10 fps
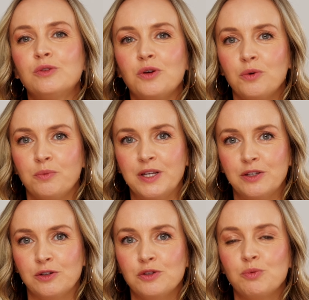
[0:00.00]
tall
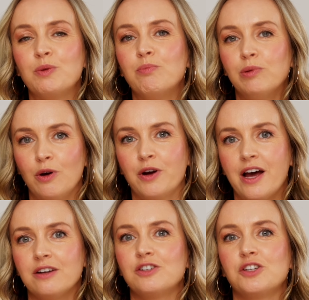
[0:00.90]
windows with
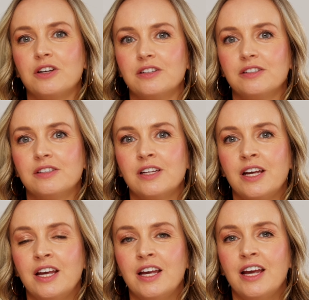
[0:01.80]
block-out shutters.
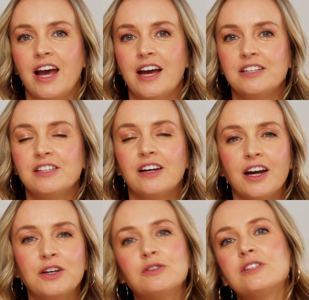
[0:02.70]
And
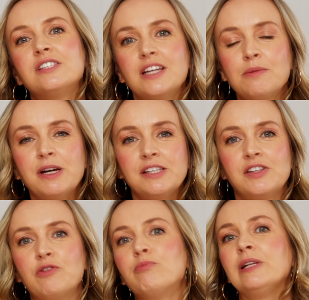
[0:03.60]
I could see
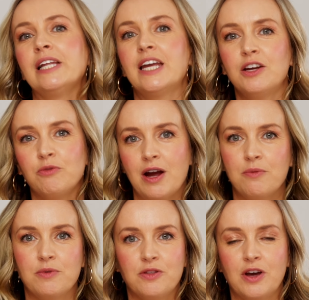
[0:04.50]
myself playing
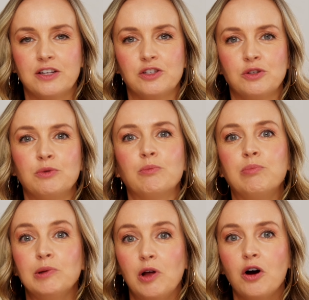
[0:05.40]
around with that to
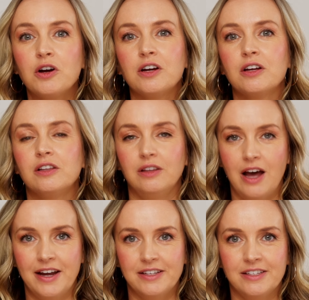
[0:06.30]
block
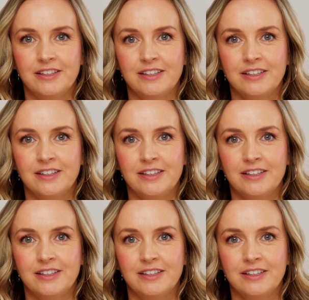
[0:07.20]
light.